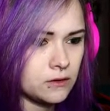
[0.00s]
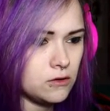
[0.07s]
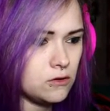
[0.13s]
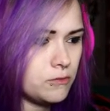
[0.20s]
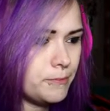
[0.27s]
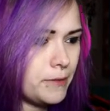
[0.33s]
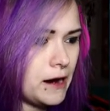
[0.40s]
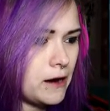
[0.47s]

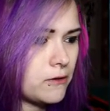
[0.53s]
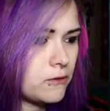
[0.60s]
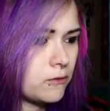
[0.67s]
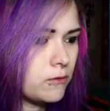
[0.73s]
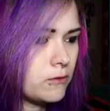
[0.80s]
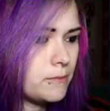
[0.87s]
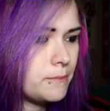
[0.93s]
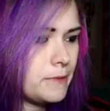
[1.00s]
Oh, barrel.
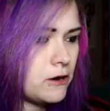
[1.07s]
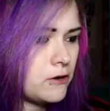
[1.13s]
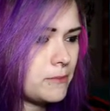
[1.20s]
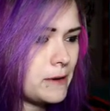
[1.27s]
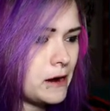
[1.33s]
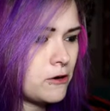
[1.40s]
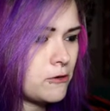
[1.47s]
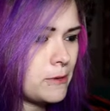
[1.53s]
Barrel,
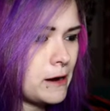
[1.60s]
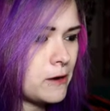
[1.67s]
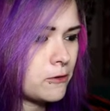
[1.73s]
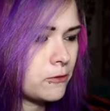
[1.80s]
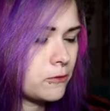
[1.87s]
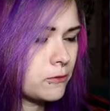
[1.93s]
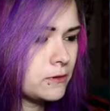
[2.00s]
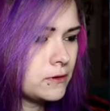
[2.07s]
barrel,
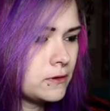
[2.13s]
barrel.